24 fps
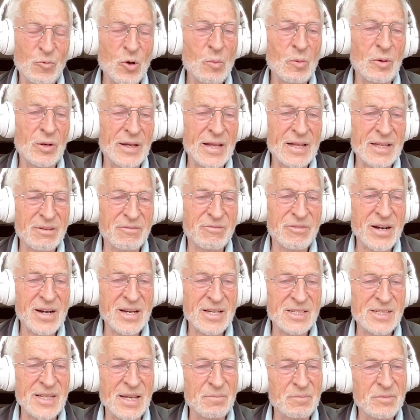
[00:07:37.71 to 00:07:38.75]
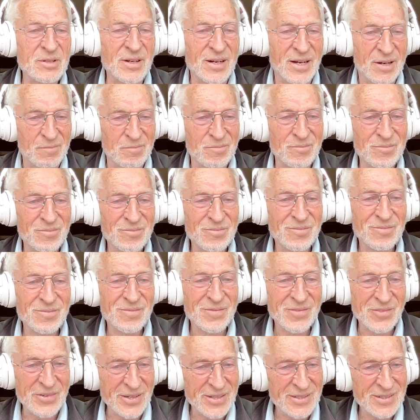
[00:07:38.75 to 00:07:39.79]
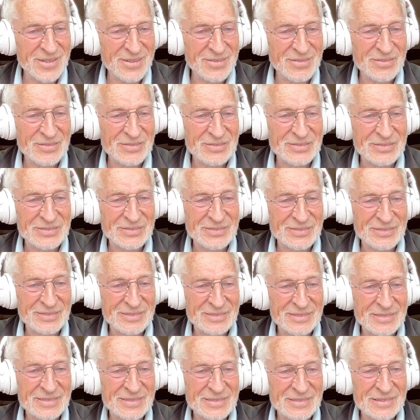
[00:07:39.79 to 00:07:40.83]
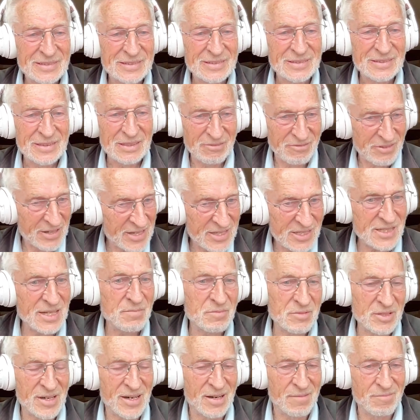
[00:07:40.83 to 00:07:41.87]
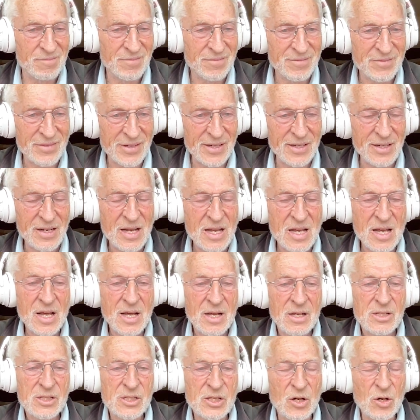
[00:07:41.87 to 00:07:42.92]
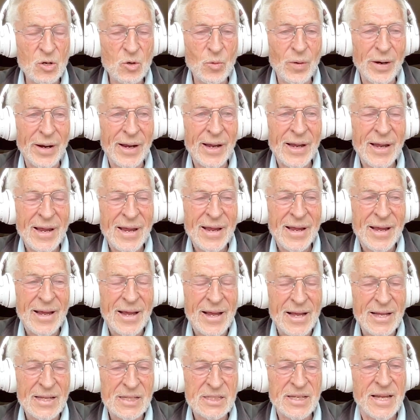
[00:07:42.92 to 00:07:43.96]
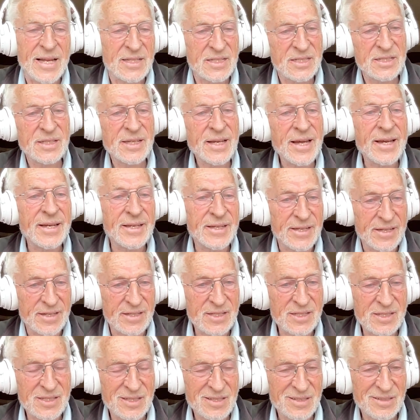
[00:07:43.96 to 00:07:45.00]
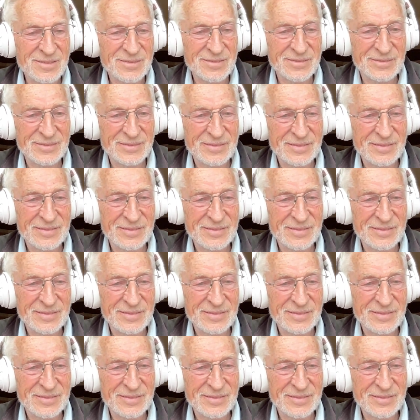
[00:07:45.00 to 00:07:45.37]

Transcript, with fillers: wobble at the very same time, right? Uh-huh. The very same time right? So it's instantaneous.